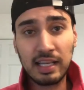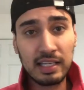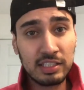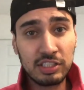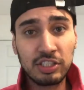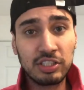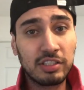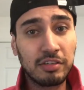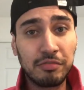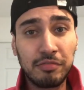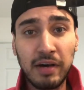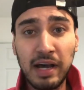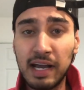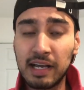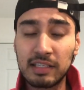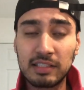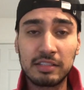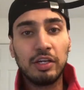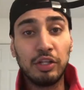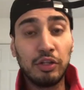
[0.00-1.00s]
just a
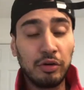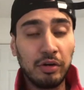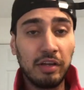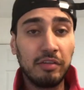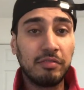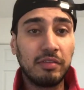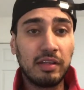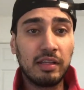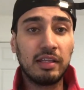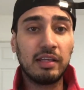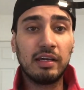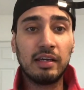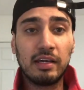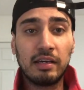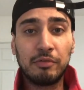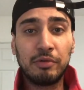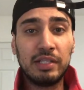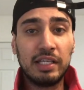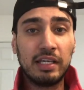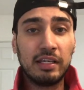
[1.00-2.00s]
fact. You know, even
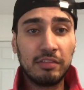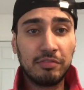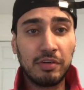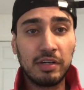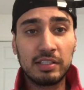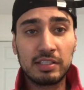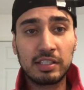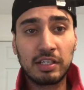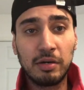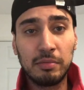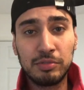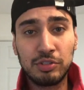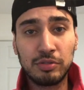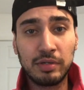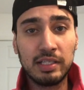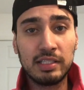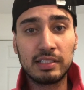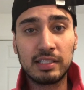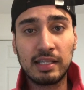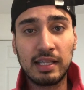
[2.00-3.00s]
when he first come to
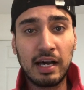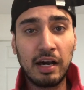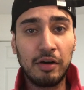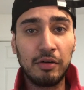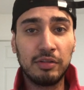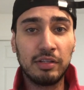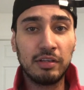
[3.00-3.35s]
Inter now,